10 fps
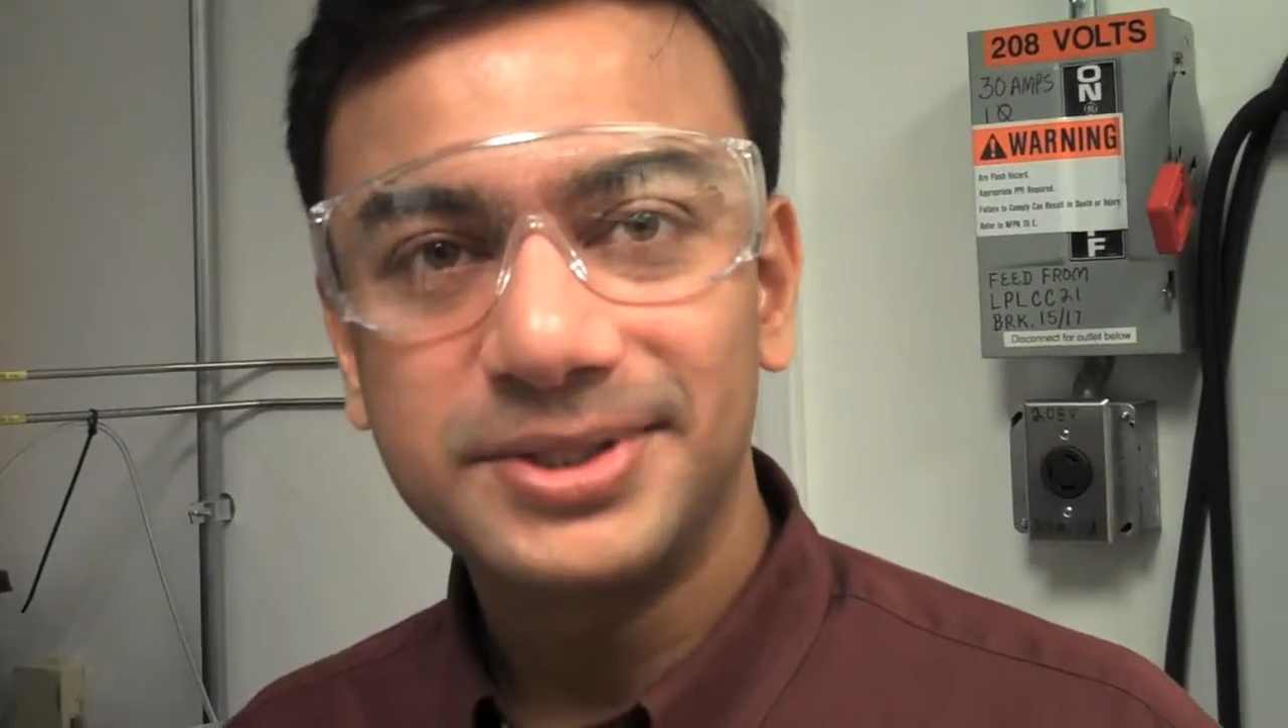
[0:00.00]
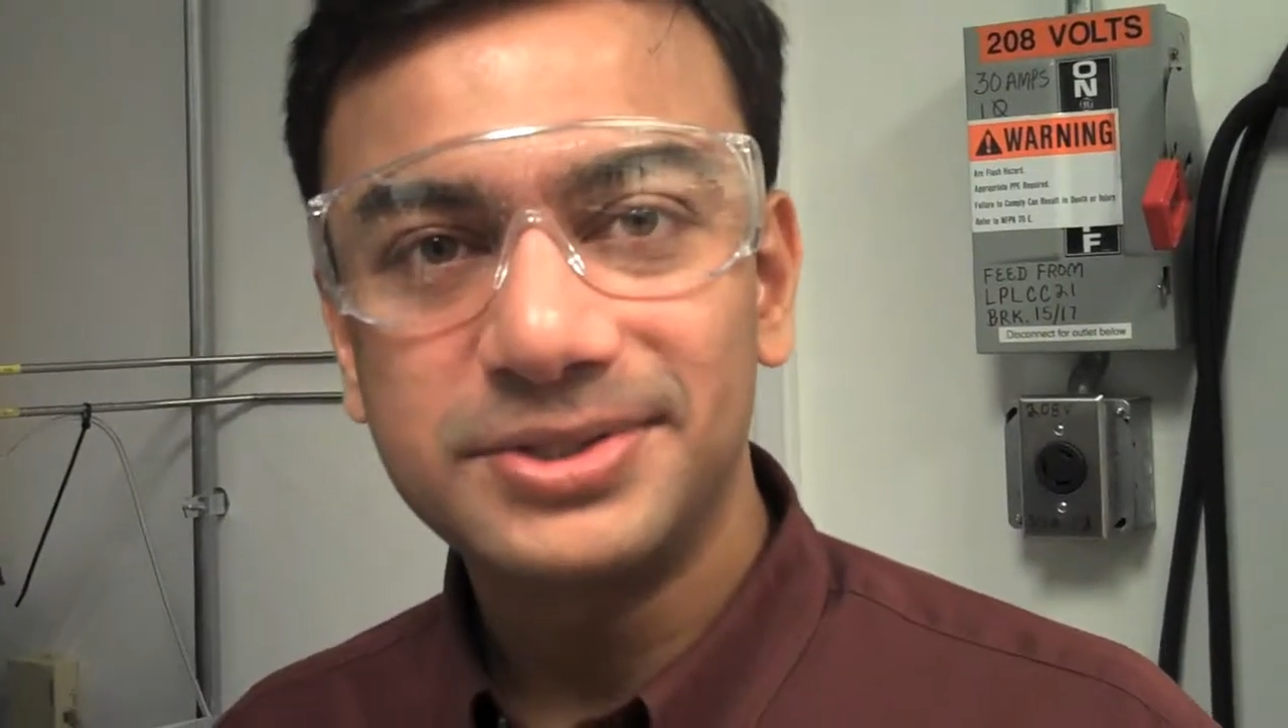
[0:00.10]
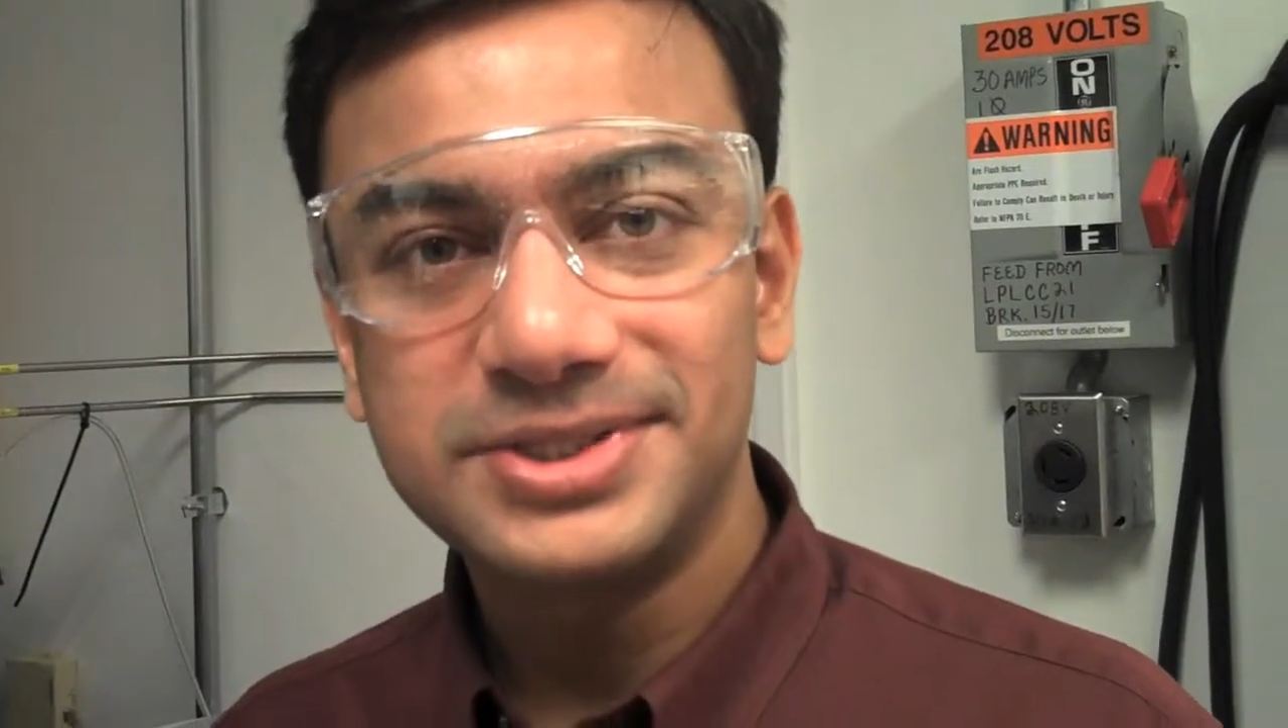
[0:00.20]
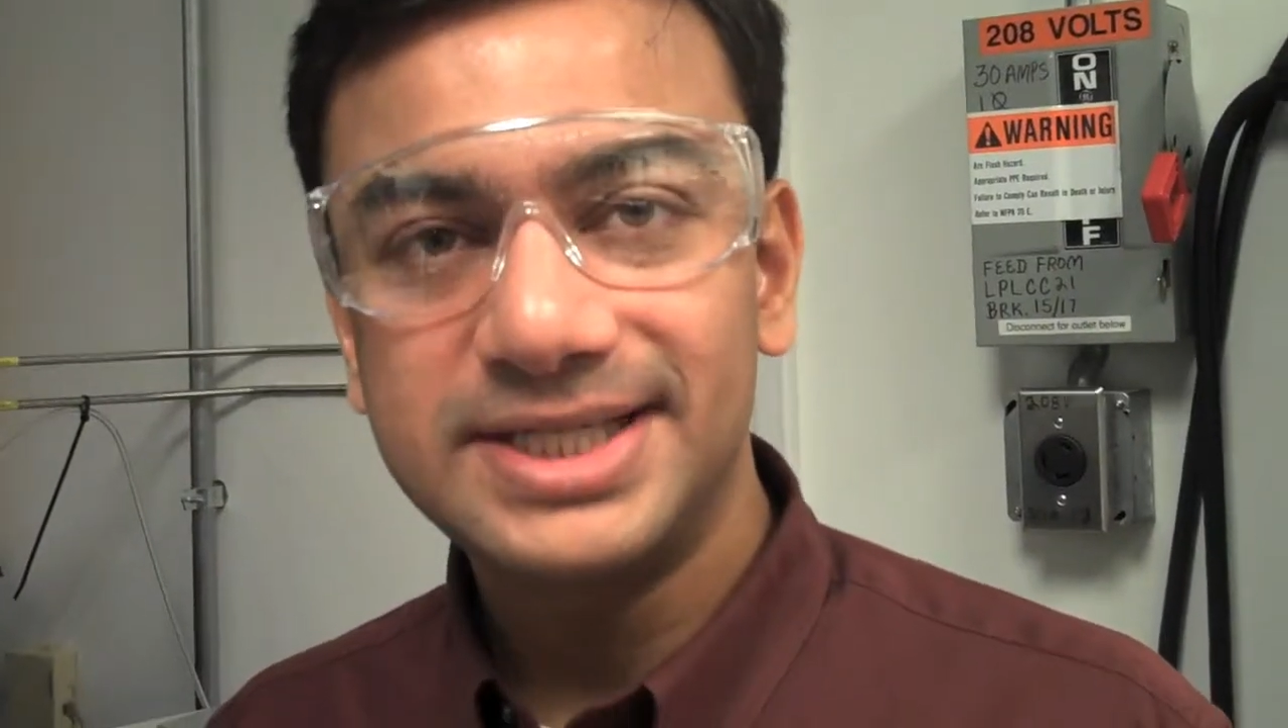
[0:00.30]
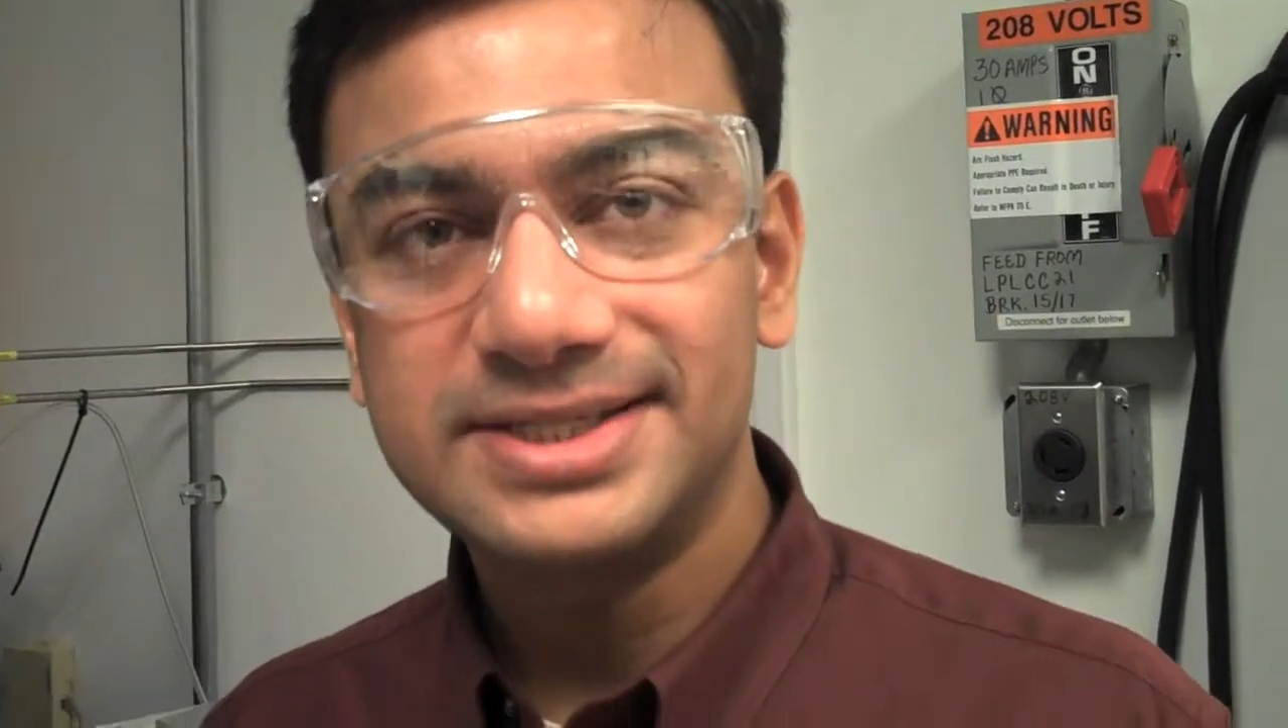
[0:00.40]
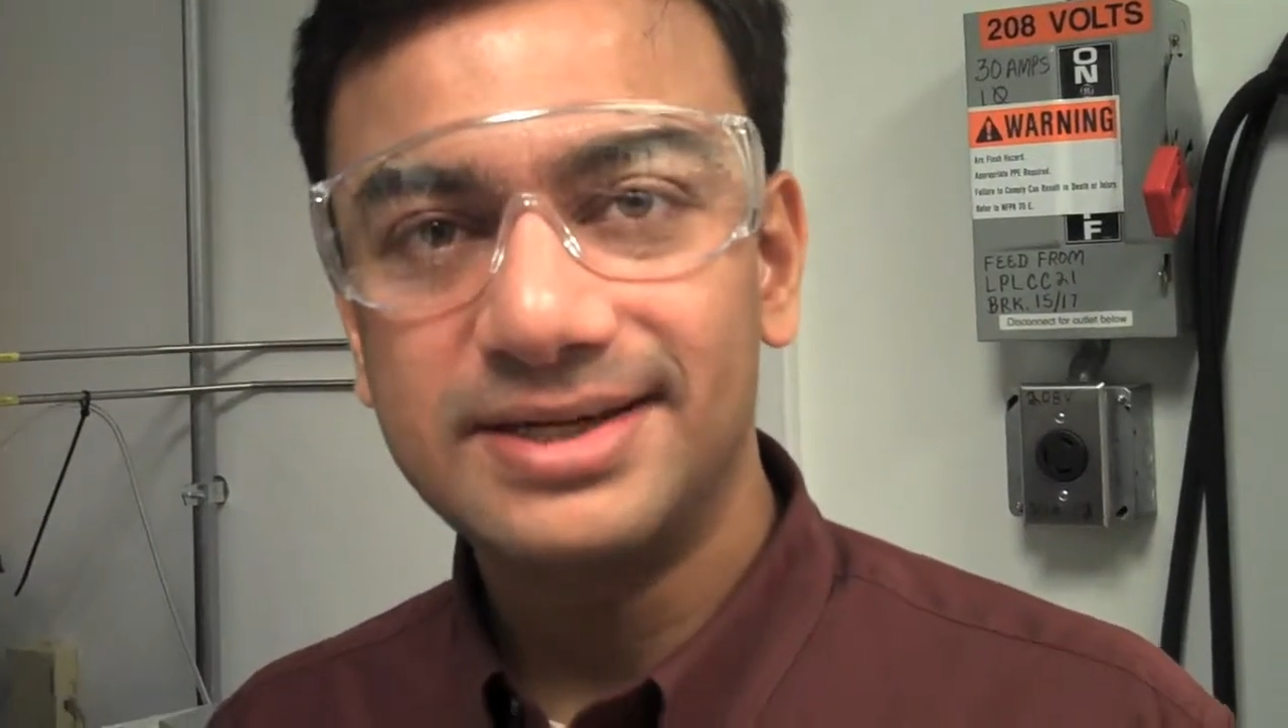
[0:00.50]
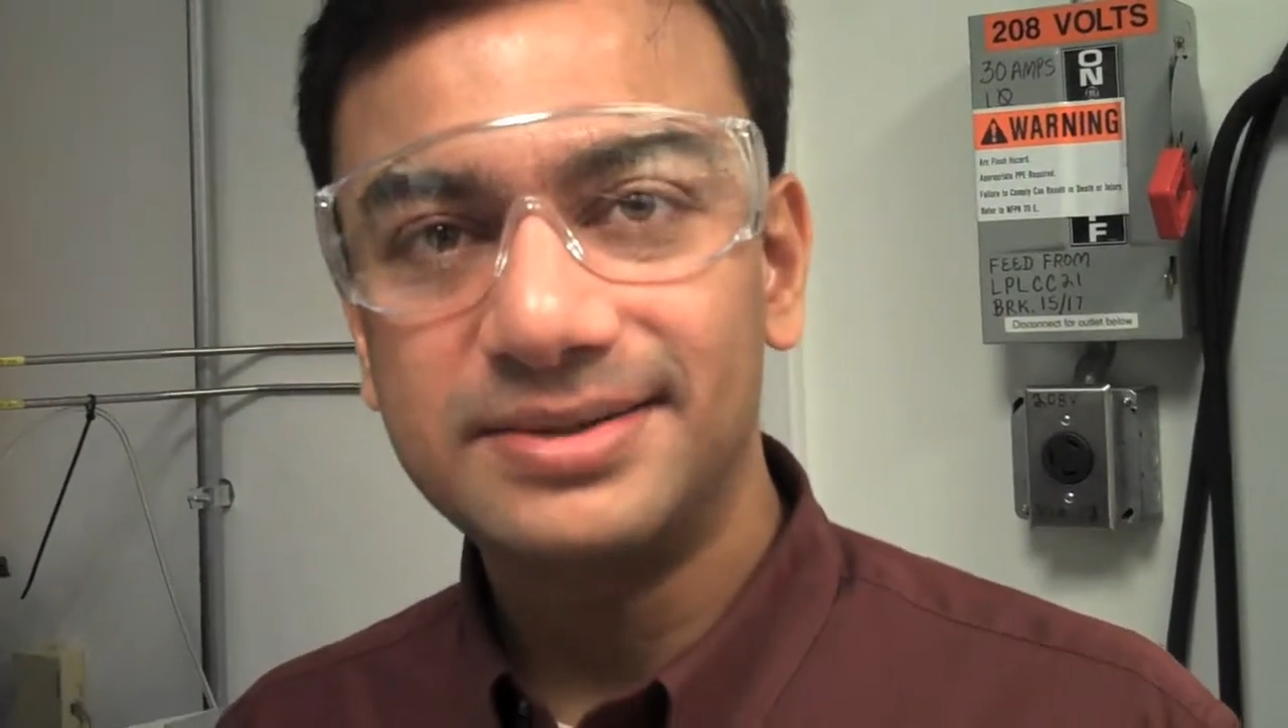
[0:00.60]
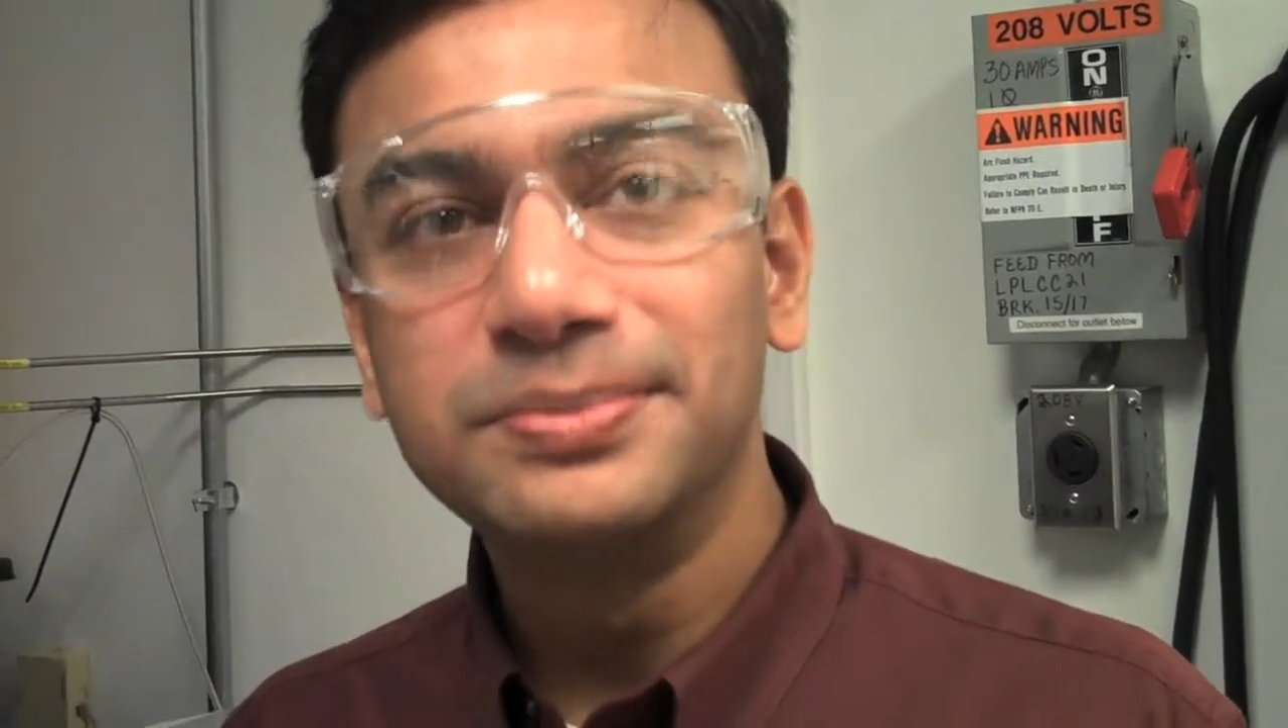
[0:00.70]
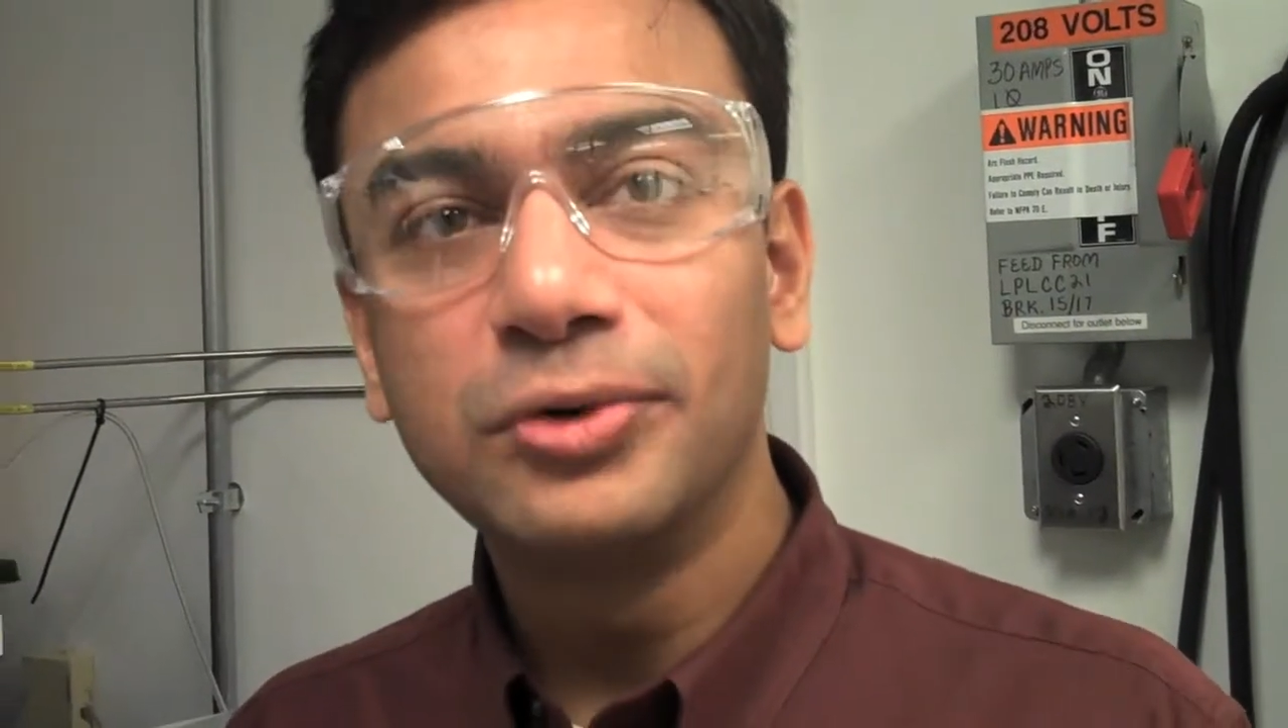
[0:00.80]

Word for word: because these are